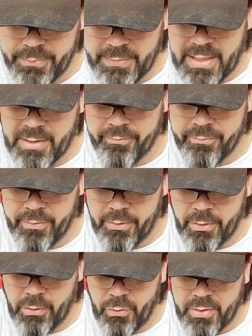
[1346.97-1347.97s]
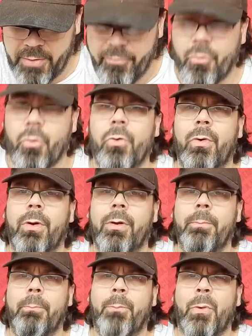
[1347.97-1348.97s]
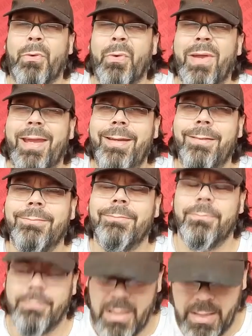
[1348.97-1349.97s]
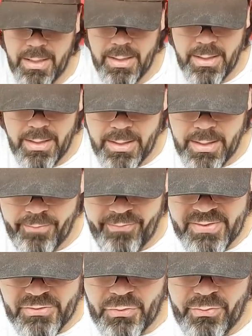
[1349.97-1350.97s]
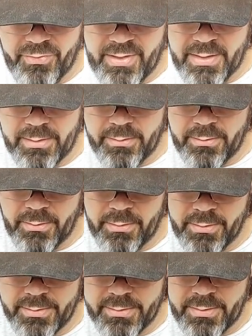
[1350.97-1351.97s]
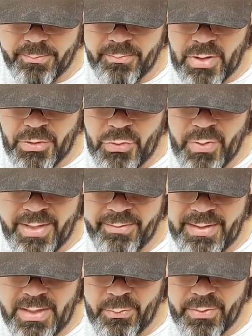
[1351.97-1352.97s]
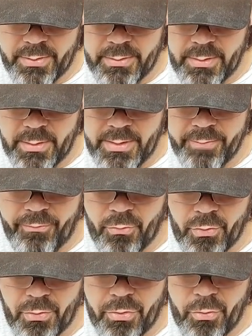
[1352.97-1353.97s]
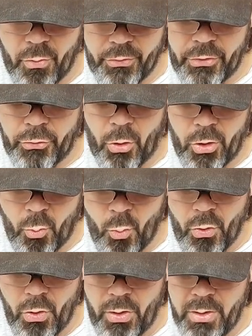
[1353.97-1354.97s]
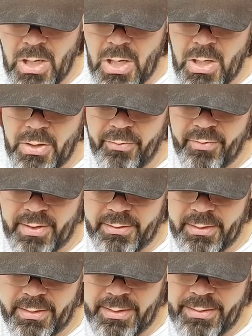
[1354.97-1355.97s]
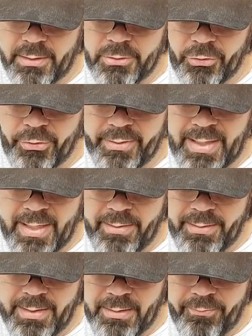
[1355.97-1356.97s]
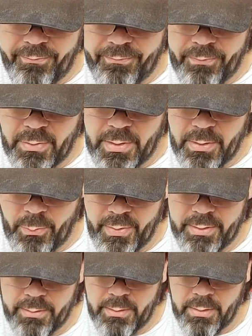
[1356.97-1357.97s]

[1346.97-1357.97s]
kind of looking for Burger King. Phase 2, you've got a new ending with for Thor: The Dark World. You've got an alternate ending with